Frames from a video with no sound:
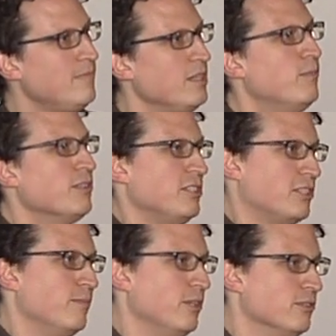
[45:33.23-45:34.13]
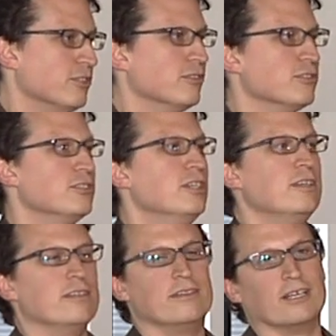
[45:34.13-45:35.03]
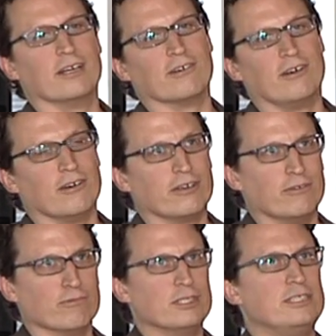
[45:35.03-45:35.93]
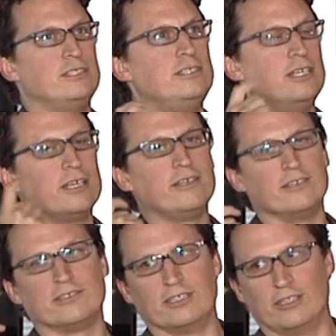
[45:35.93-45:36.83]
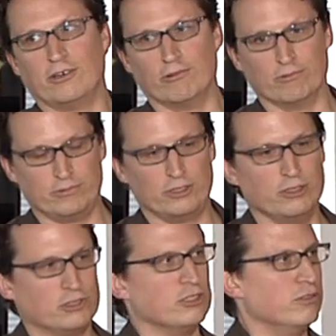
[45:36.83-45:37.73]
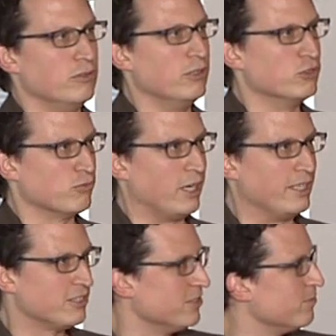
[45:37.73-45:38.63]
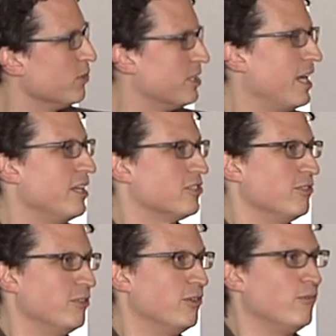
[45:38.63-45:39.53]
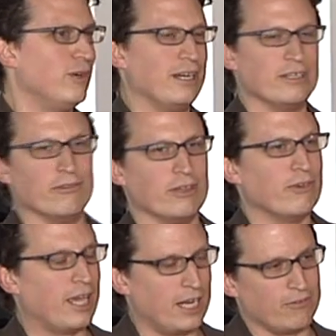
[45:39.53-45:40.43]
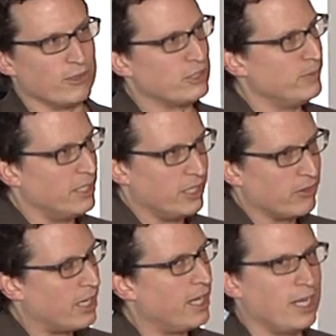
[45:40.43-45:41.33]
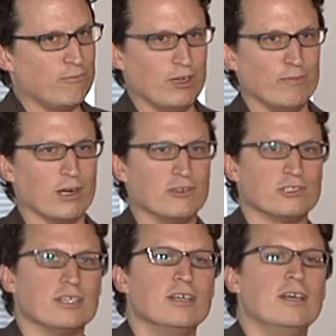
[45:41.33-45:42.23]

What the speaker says: multi-SIM users, there are ridiculously low use rates per day. So you don't want you can't have rich media, you can't have web browsing.